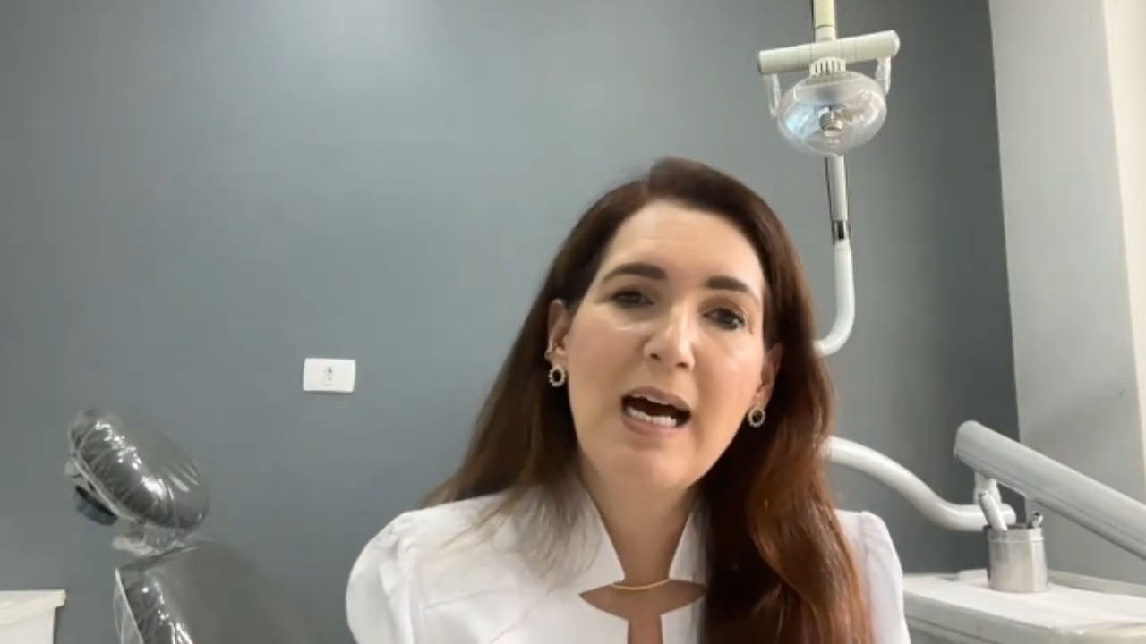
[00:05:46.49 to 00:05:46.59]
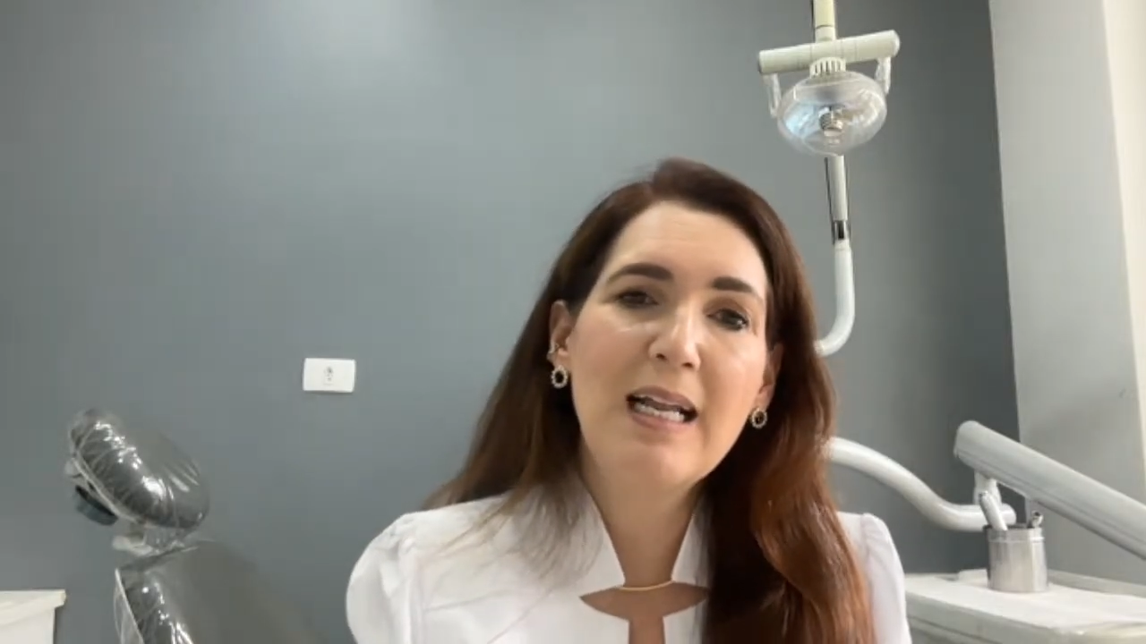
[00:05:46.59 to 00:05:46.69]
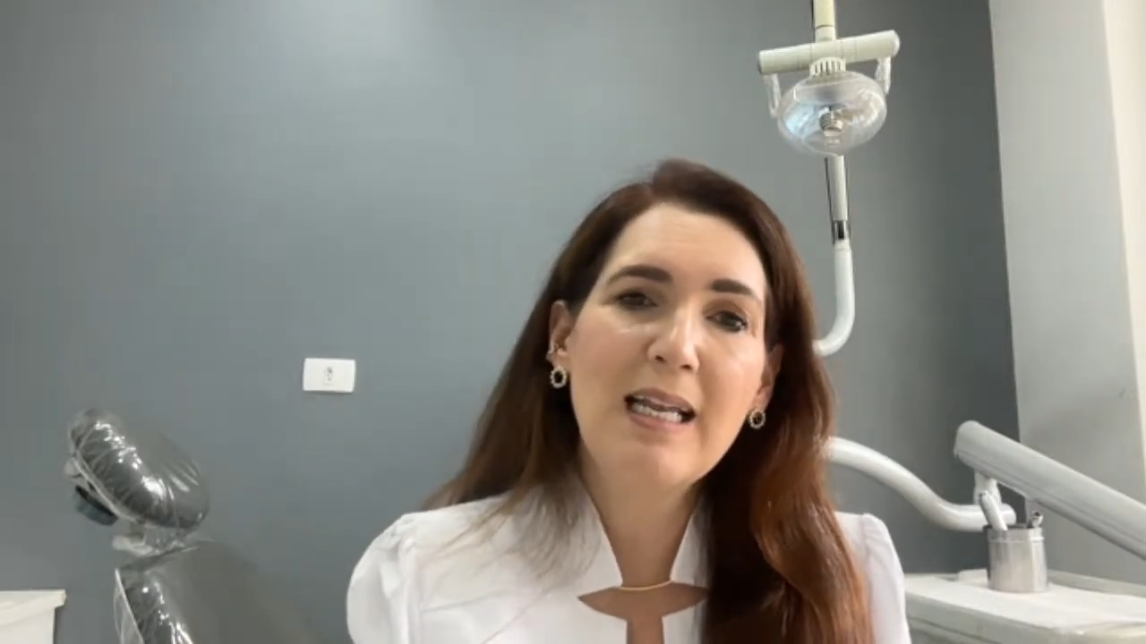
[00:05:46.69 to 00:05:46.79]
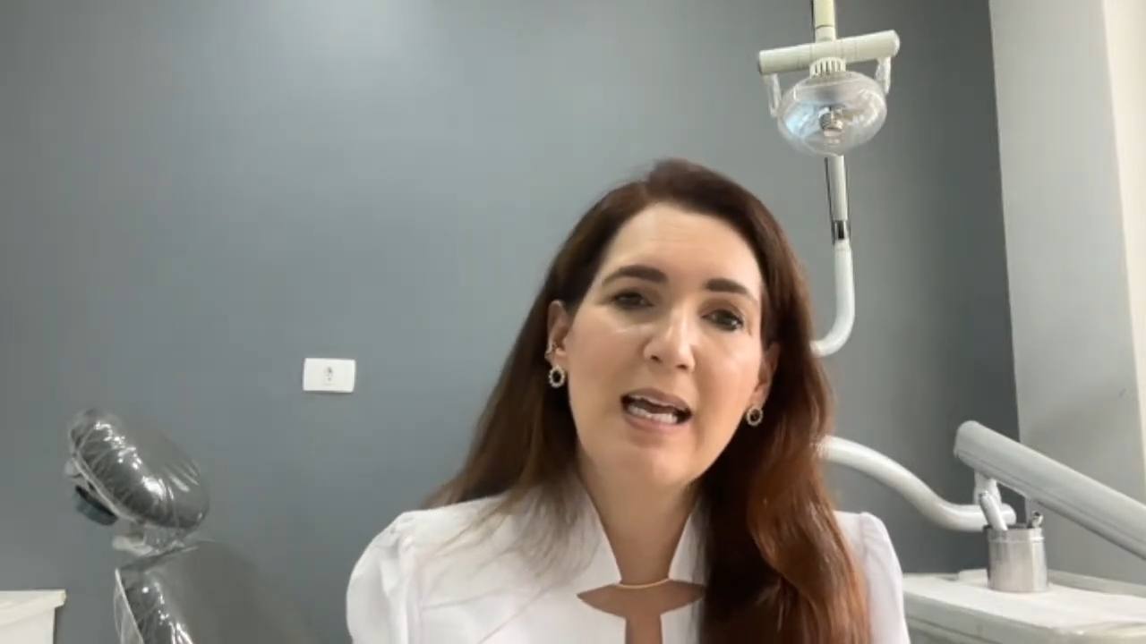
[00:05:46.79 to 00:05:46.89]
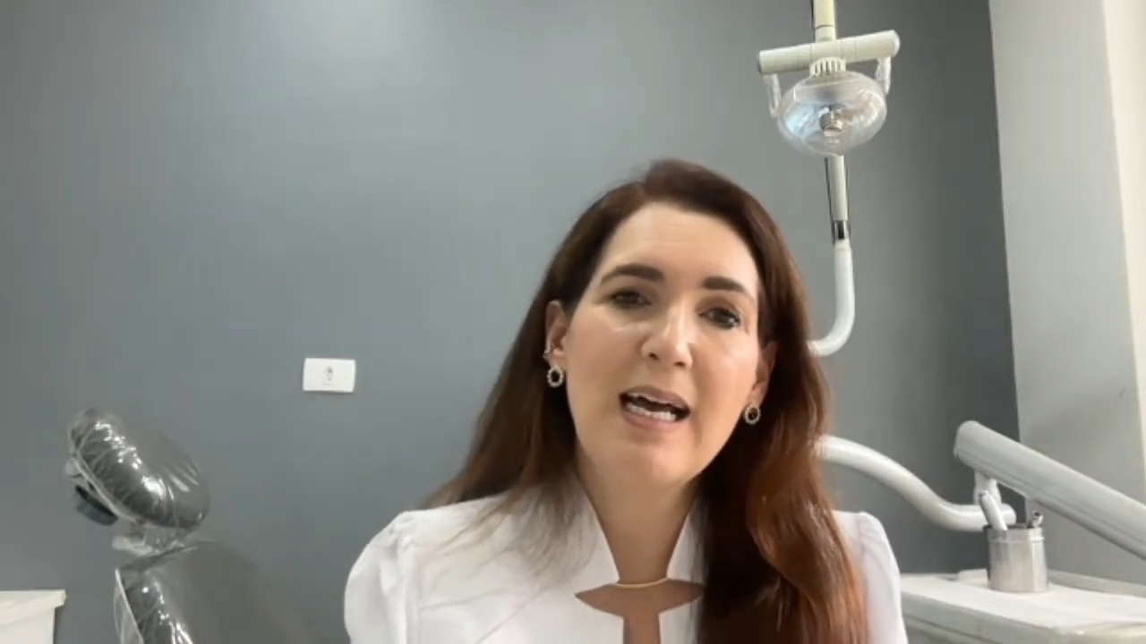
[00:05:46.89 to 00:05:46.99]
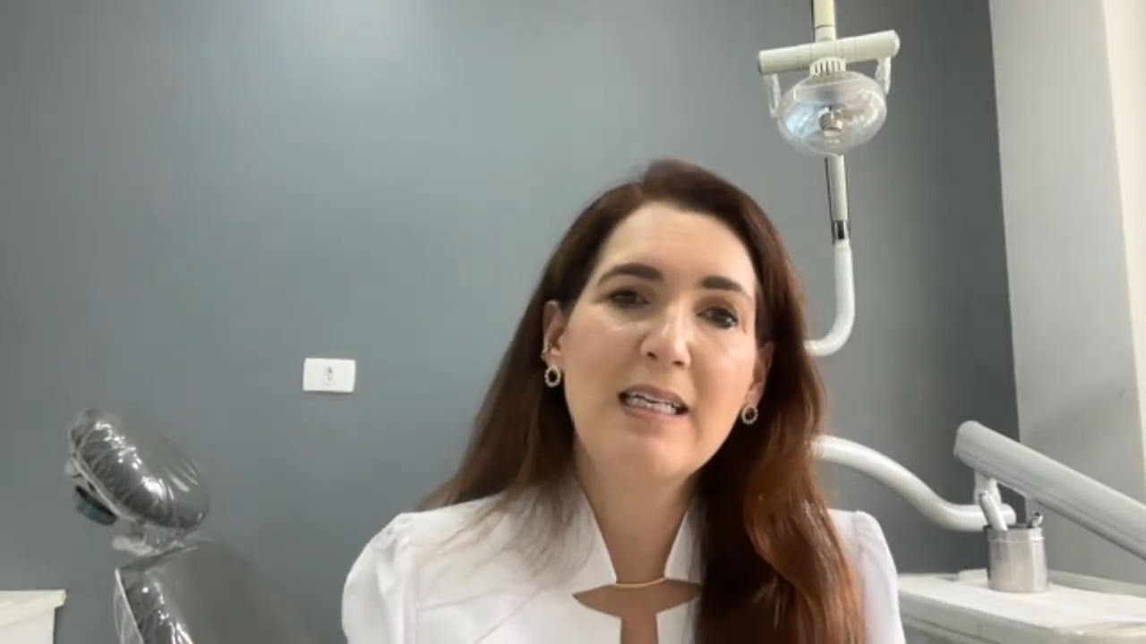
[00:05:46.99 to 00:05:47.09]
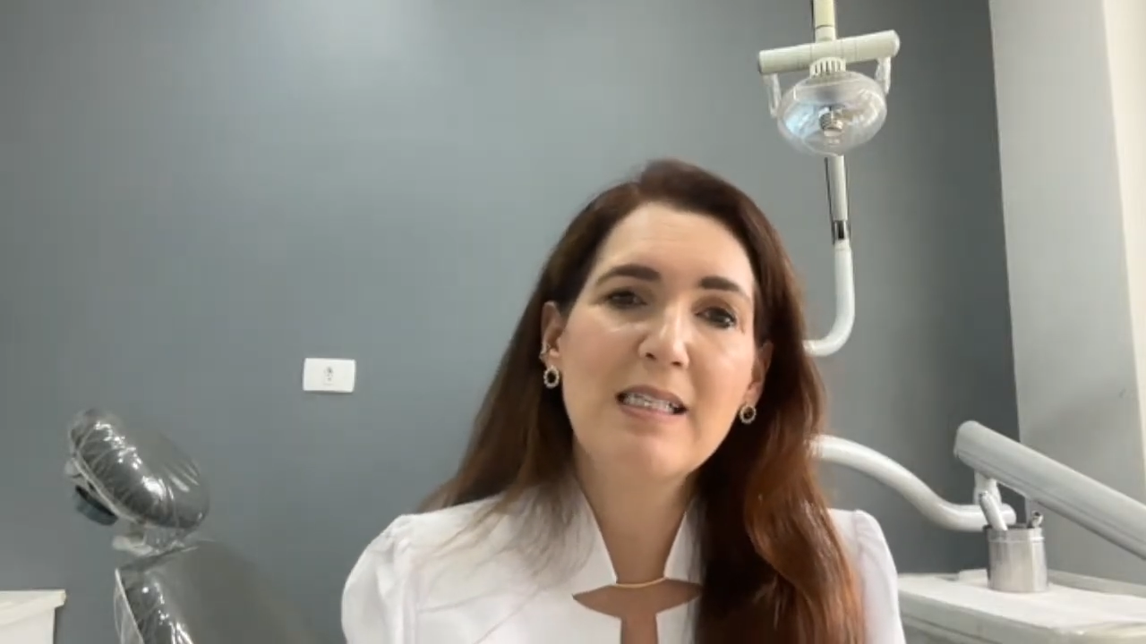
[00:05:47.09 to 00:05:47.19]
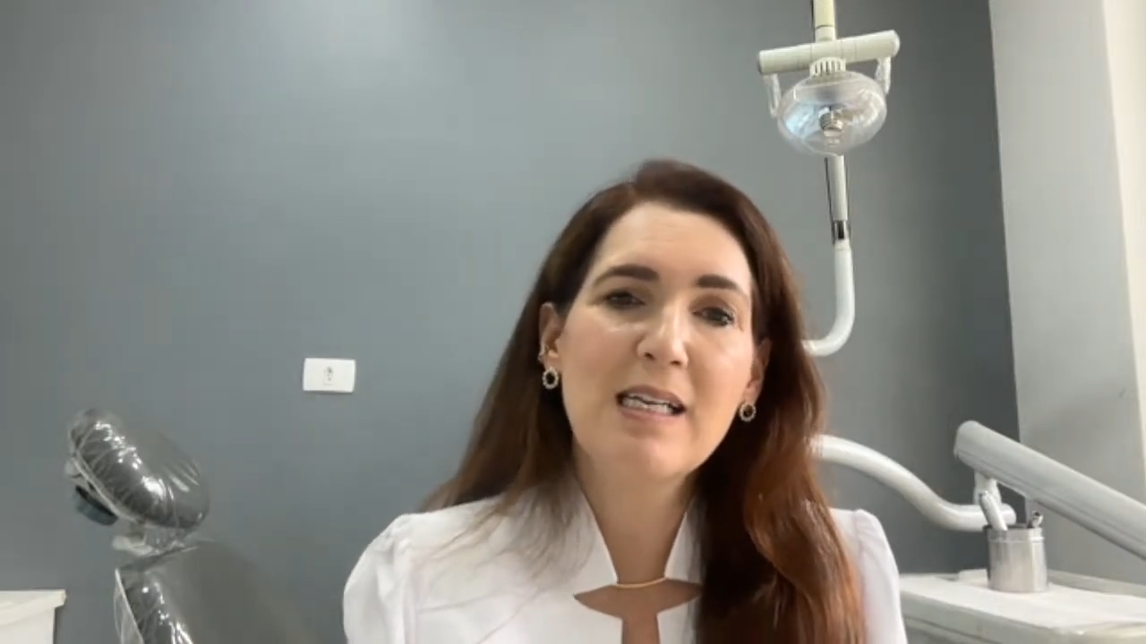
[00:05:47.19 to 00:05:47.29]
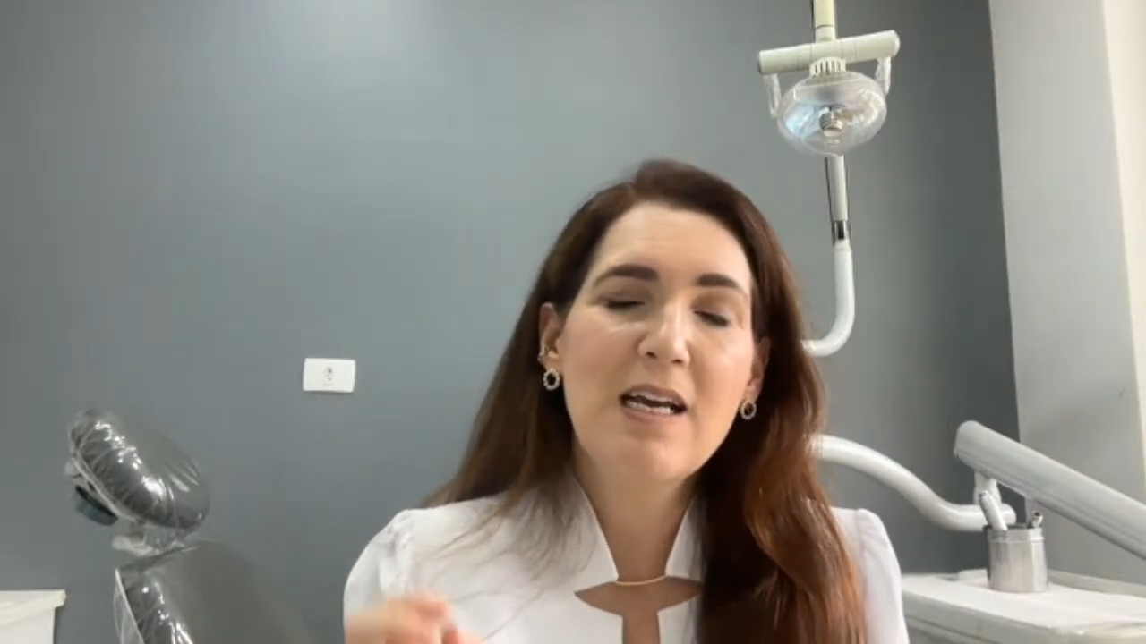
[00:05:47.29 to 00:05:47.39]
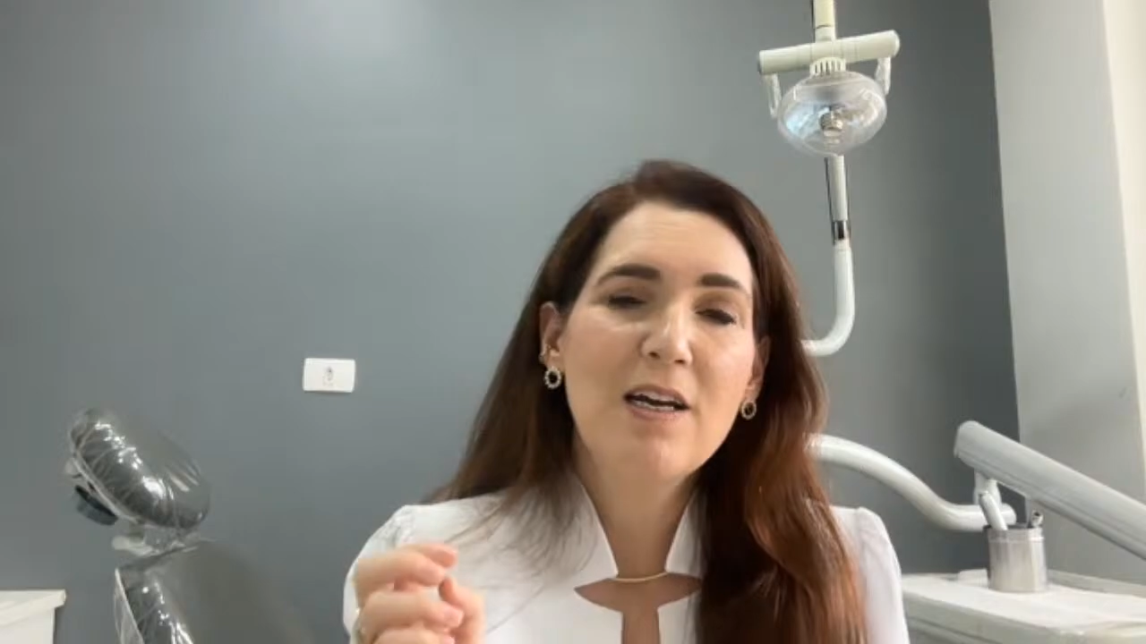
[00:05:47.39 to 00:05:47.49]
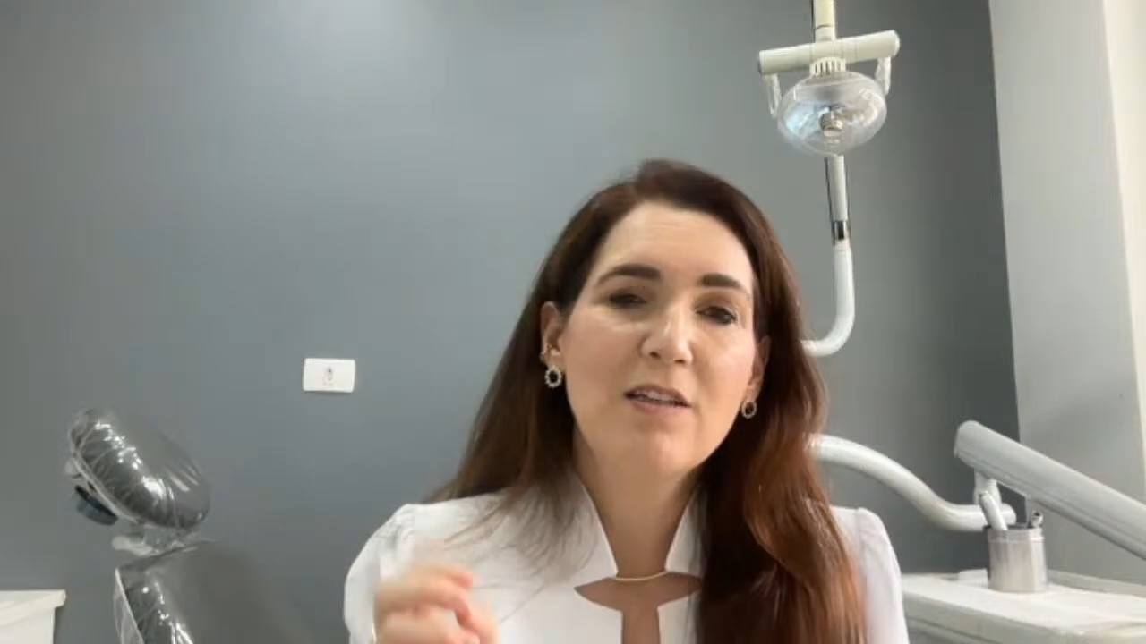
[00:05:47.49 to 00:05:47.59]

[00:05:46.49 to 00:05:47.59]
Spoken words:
unless